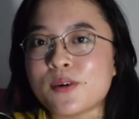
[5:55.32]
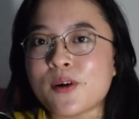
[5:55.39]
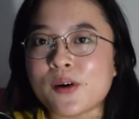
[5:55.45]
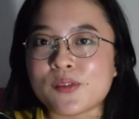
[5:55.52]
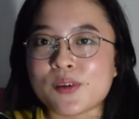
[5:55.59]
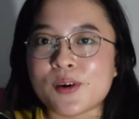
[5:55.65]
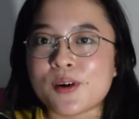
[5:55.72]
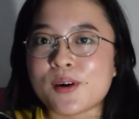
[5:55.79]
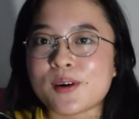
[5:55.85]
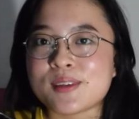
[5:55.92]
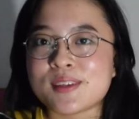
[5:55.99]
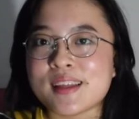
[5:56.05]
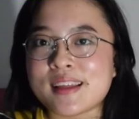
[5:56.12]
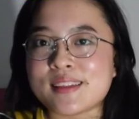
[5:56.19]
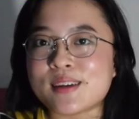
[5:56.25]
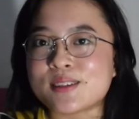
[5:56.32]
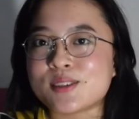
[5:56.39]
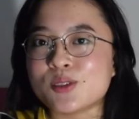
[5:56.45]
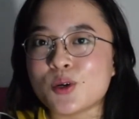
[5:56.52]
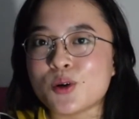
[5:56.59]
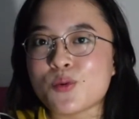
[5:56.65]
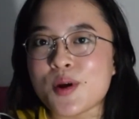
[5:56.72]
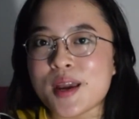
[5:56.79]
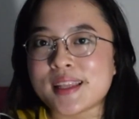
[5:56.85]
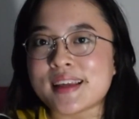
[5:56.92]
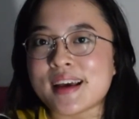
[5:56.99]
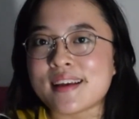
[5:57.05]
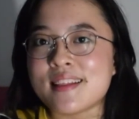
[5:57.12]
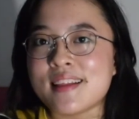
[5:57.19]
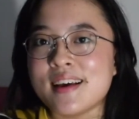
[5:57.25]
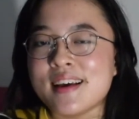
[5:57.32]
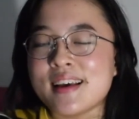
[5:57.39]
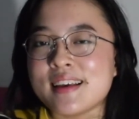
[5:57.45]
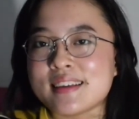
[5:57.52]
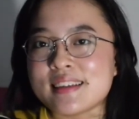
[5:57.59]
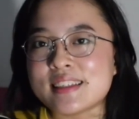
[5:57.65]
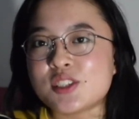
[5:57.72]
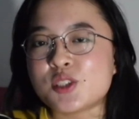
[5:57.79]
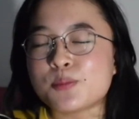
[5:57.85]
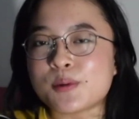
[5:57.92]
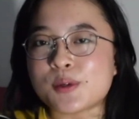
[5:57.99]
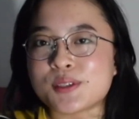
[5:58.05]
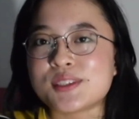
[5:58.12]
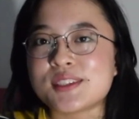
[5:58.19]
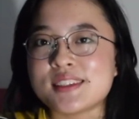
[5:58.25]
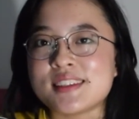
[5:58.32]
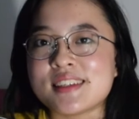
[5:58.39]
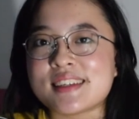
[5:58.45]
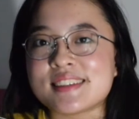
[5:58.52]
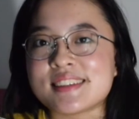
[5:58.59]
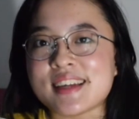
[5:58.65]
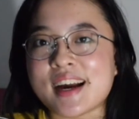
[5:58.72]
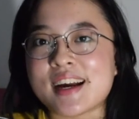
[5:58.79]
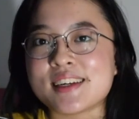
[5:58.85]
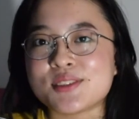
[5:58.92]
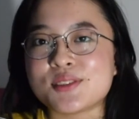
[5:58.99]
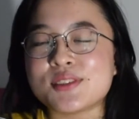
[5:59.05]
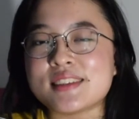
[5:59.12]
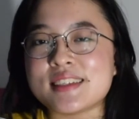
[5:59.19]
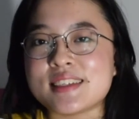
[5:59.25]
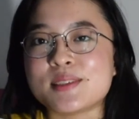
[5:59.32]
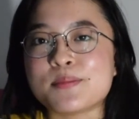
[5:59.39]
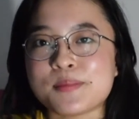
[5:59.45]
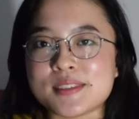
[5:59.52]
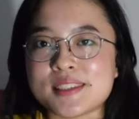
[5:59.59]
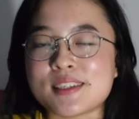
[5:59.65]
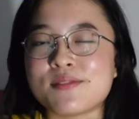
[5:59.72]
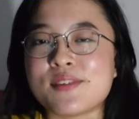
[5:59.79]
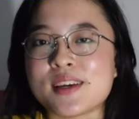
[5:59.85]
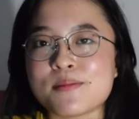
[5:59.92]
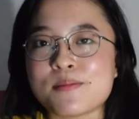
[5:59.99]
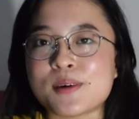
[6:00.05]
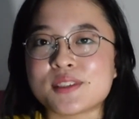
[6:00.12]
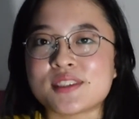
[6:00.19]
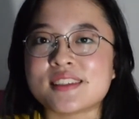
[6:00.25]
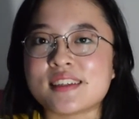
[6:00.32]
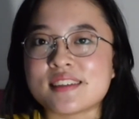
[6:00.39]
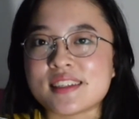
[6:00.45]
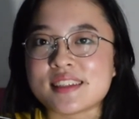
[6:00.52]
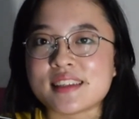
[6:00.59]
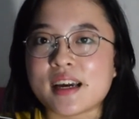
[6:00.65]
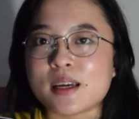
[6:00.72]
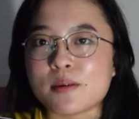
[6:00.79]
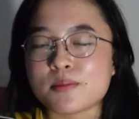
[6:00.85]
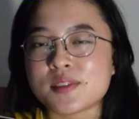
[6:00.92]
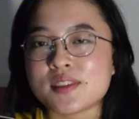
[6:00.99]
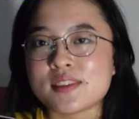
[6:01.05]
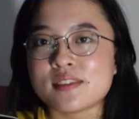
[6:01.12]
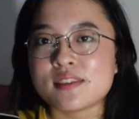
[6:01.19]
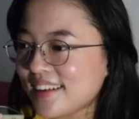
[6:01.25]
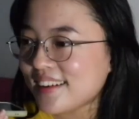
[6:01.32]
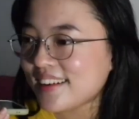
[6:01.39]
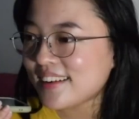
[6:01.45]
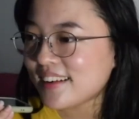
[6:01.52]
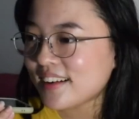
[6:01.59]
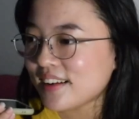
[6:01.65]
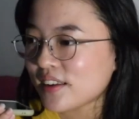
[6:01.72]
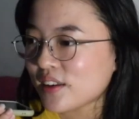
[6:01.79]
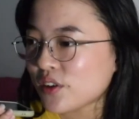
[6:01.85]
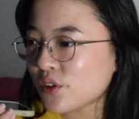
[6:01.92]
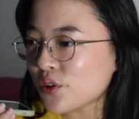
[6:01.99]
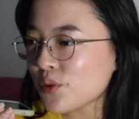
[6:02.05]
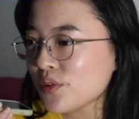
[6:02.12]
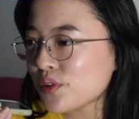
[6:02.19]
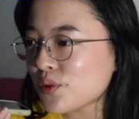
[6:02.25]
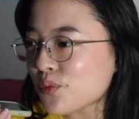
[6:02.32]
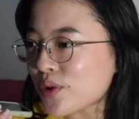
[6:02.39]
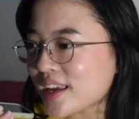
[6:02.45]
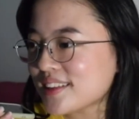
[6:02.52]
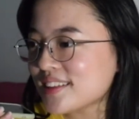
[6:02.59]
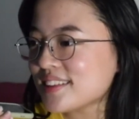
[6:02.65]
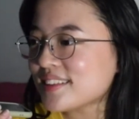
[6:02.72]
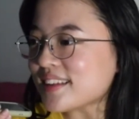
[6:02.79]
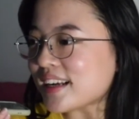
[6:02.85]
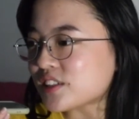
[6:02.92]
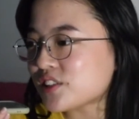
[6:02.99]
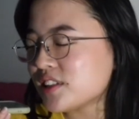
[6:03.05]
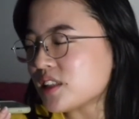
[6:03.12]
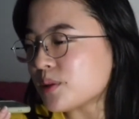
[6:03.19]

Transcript: on Earth, and there's no way that each person is tied to these specific personality types. You know, in a way, this is actually the